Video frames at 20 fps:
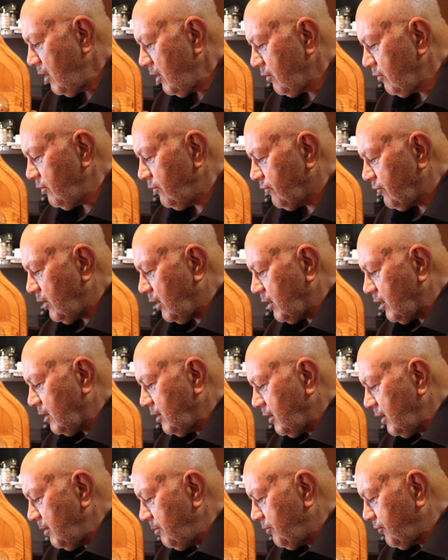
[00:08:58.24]
Chris got a
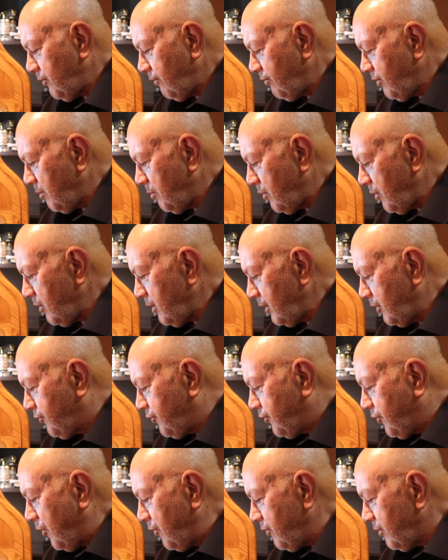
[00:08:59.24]
glimpse of the bullied
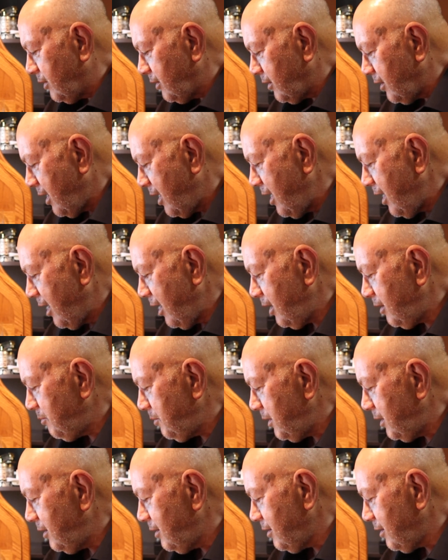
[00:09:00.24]
student and
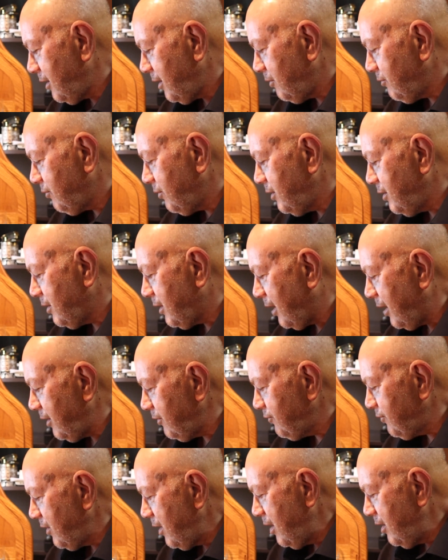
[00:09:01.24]
immediately
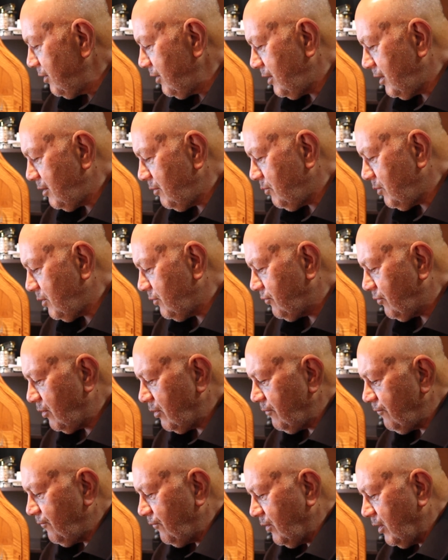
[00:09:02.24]
realized that it was
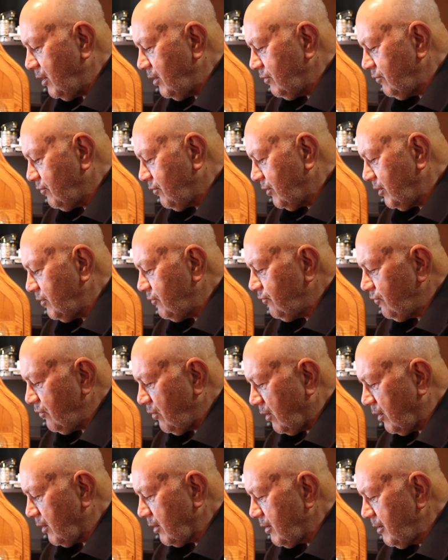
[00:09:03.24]
her friend Chris
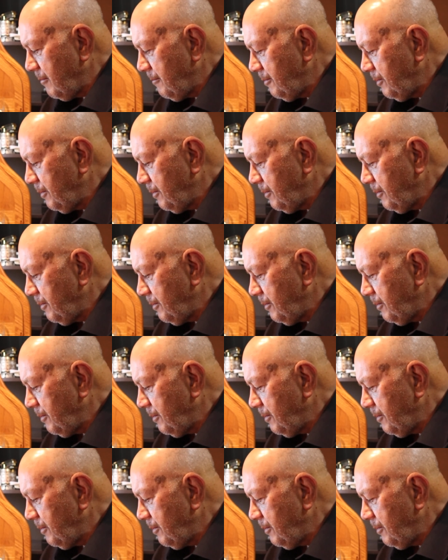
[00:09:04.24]
York.